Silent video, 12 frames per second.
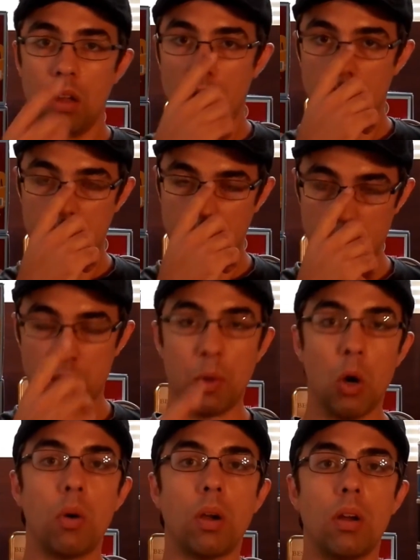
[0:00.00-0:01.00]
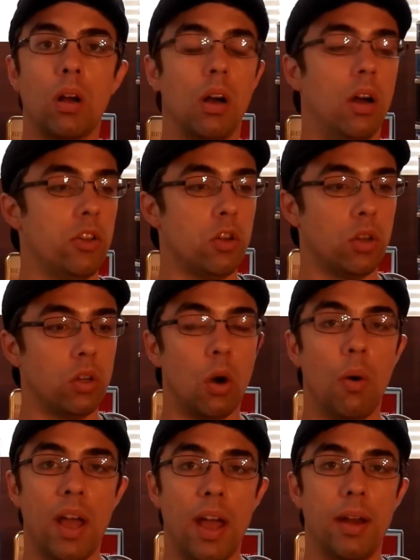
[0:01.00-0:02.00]
to the smoke, you can
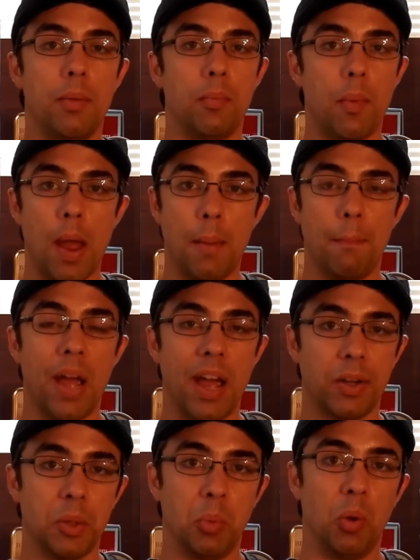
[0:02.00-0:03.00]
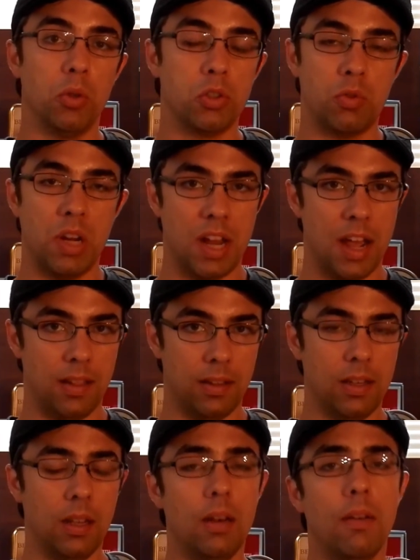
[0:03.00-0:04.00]
go ahead and pack your bowl straight out of the
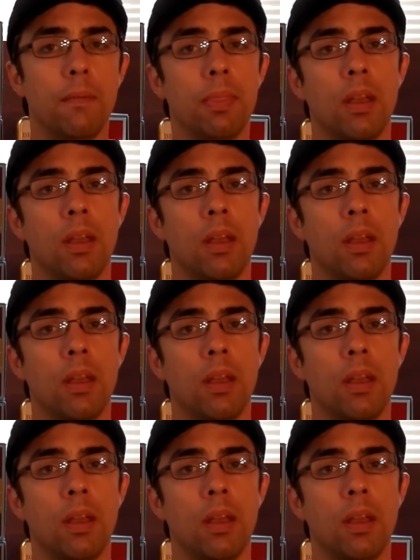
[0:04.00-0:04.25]
tin.